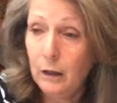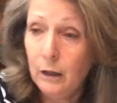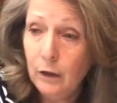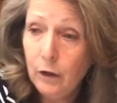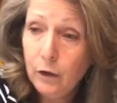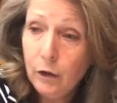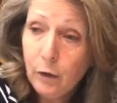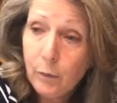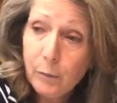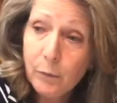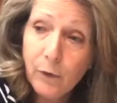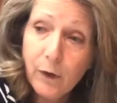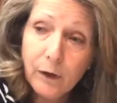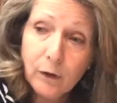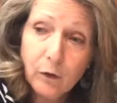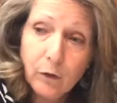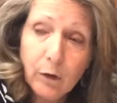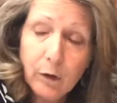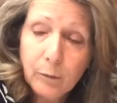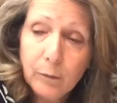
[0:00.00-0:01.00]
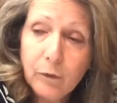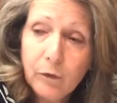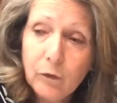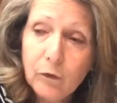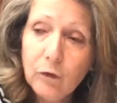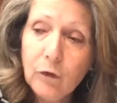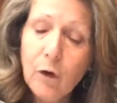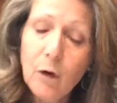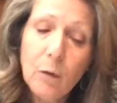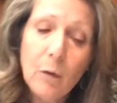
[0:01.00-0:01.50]
your breadcrumbs.
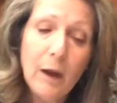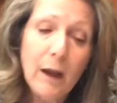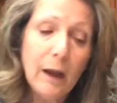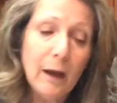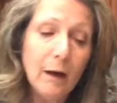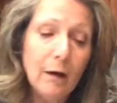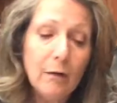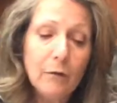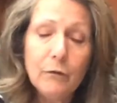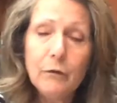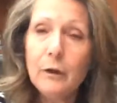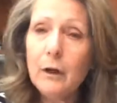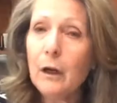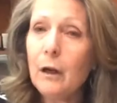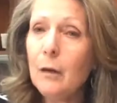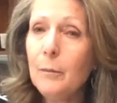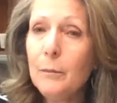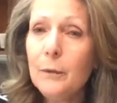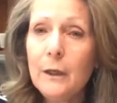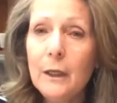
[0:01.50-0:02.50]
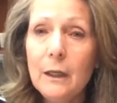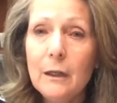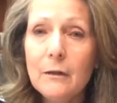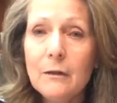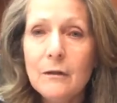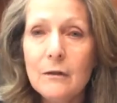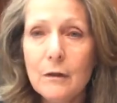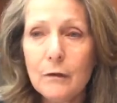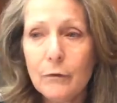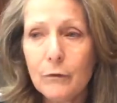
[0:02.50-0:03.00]
So every company
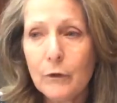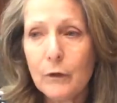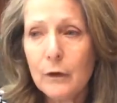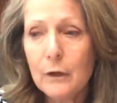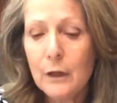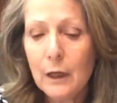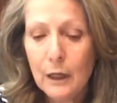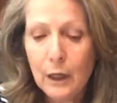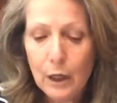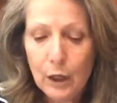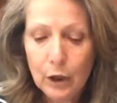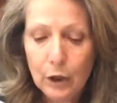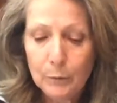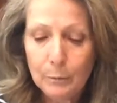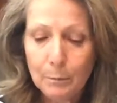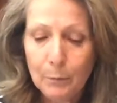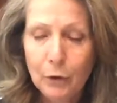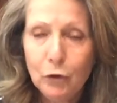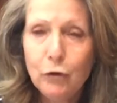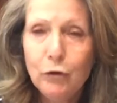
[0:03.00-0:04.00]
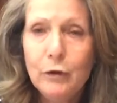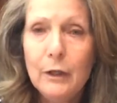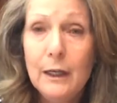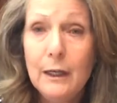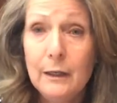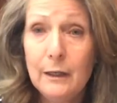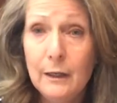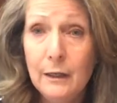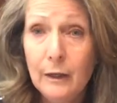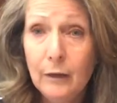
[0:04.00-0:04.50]
is different, but
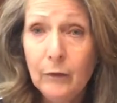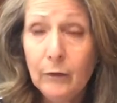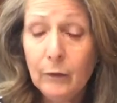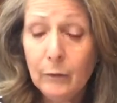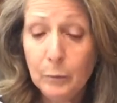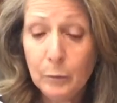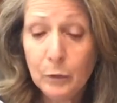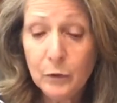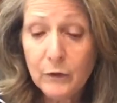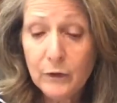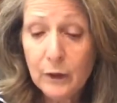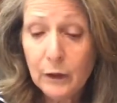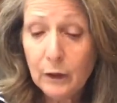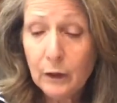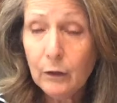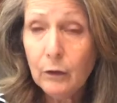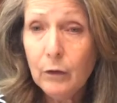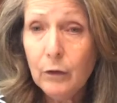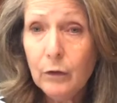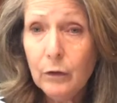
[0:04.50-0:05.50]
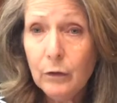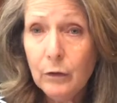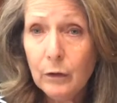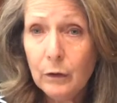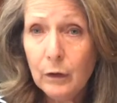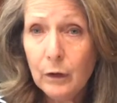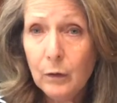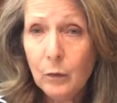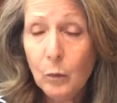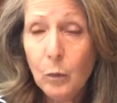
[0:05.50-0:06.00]
in this particular
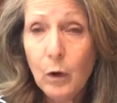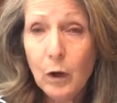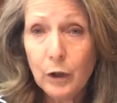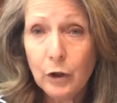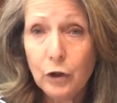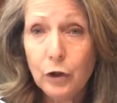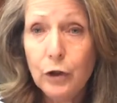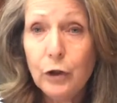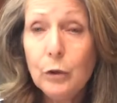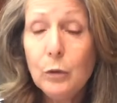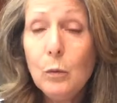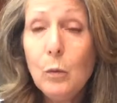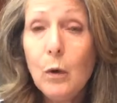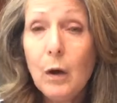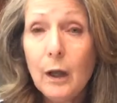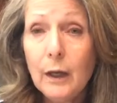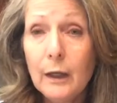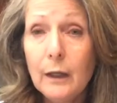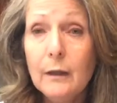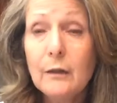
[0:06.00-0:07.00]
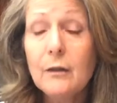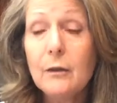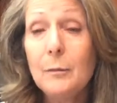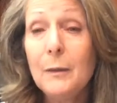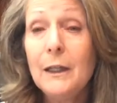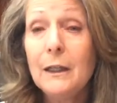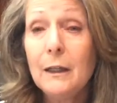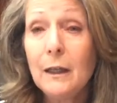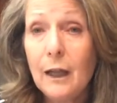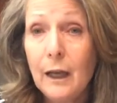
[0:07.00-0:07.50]
one, you want it to
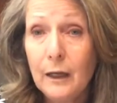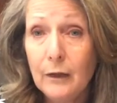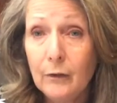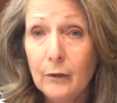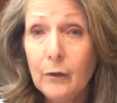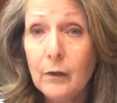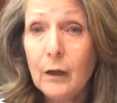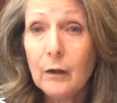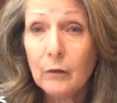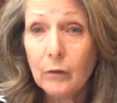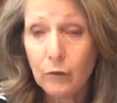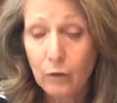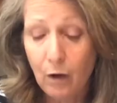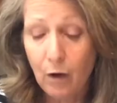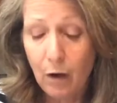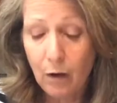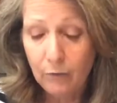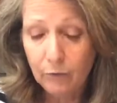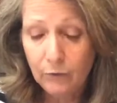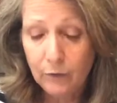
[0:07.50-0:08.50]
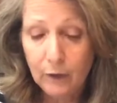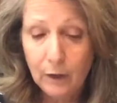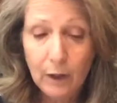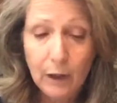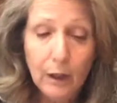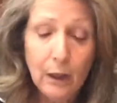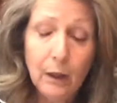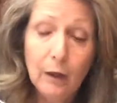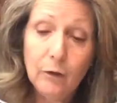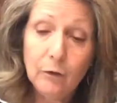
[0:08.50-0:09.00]
be nice and soft.
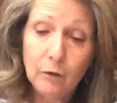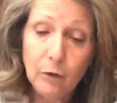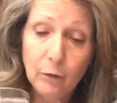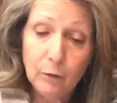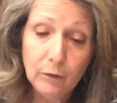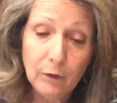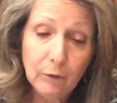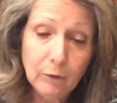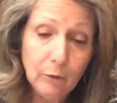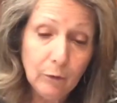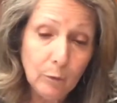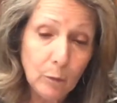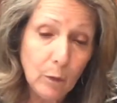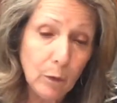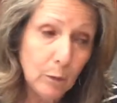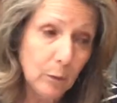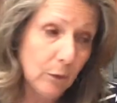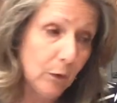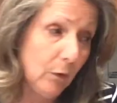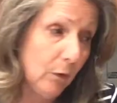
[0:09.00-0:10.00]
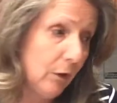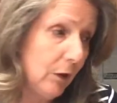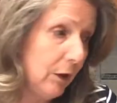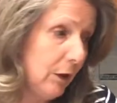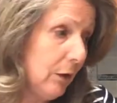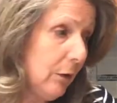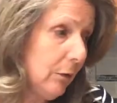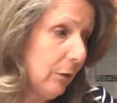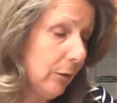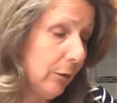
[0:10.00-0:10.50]
So this is what we're going
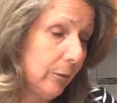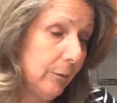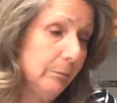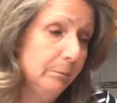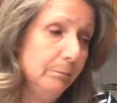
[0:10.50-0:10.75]
to use.